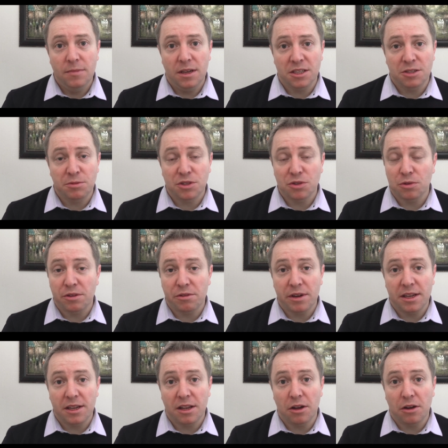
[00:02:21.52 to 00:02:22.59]
as we saw the
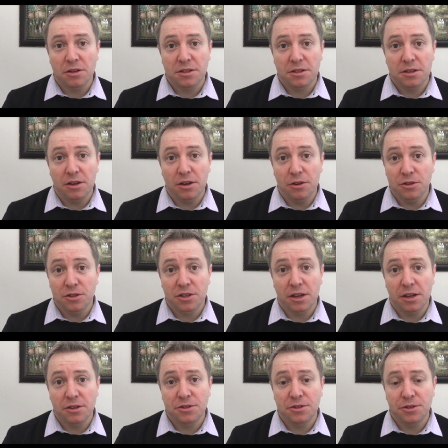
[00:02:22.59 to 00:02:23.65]
rand loss lose
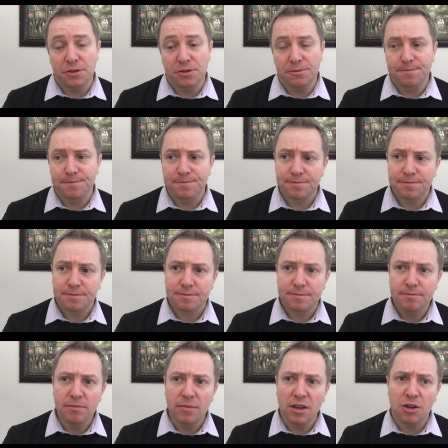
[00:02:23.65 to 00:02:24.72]
close to
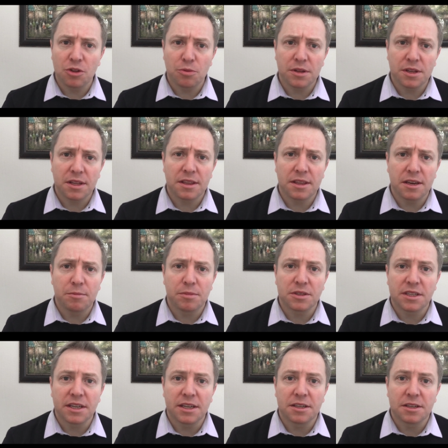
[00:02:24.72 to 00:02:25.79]

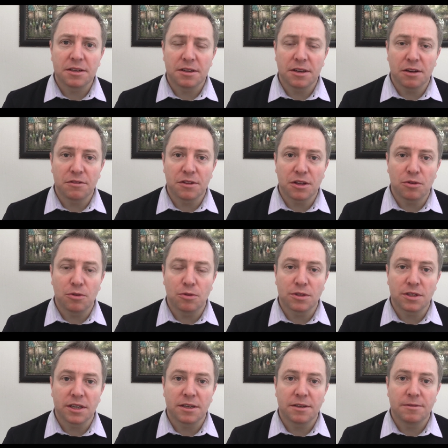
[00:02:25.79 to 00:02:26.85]
23% over the
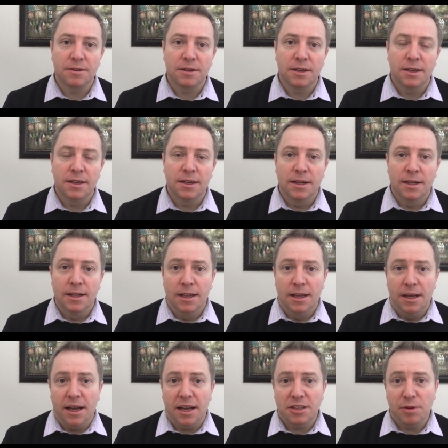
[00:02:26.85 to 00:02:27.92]
quarter.
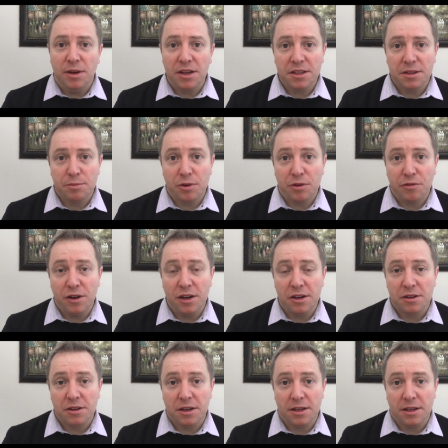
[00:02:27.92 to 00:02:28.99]
As we look at the
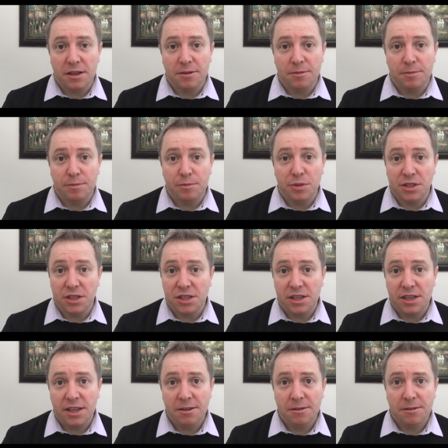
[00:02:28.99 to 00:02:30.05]
portfolio um,
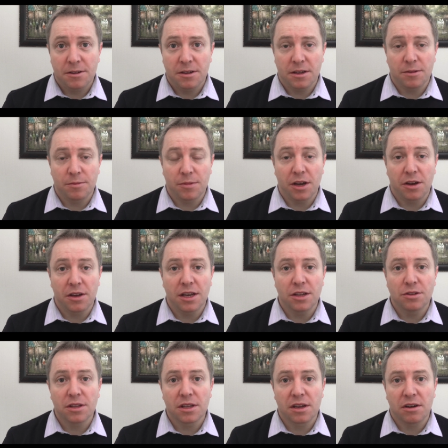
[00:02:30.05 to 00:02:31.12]
positioning um, going
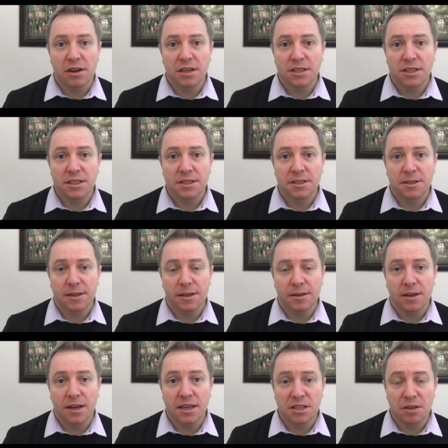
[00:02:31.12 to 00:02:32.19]
into the crisis,
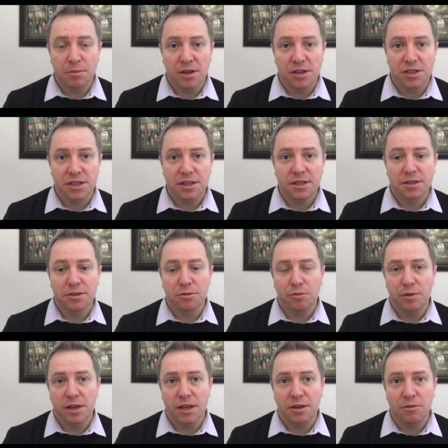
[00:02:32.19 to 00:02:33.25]
uh, as I mentioned,
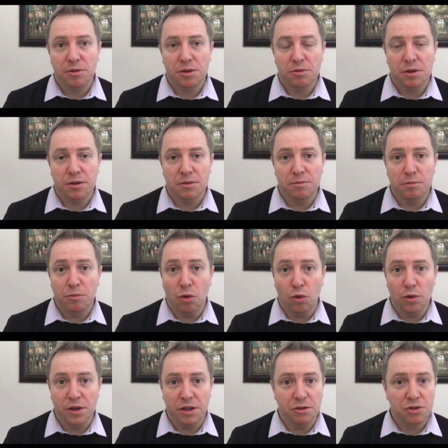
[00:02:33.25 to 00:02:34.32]
we, we were
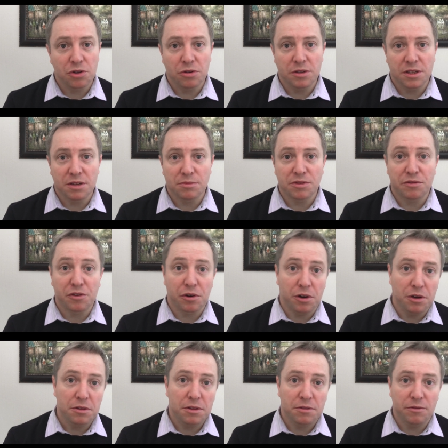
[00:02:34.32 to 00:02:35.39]
more neutral in terms of
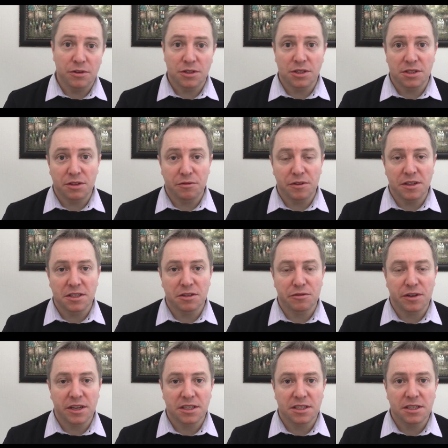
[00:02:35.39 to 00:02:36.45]
growth versus
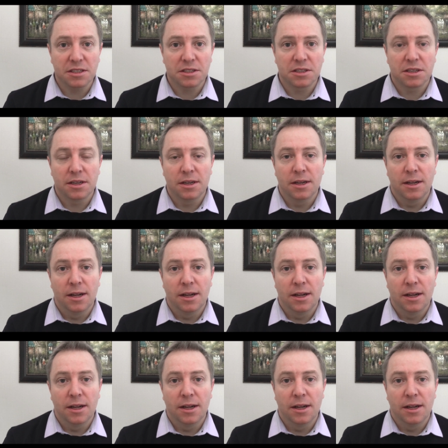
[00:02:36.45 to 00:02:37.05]
defensive assets.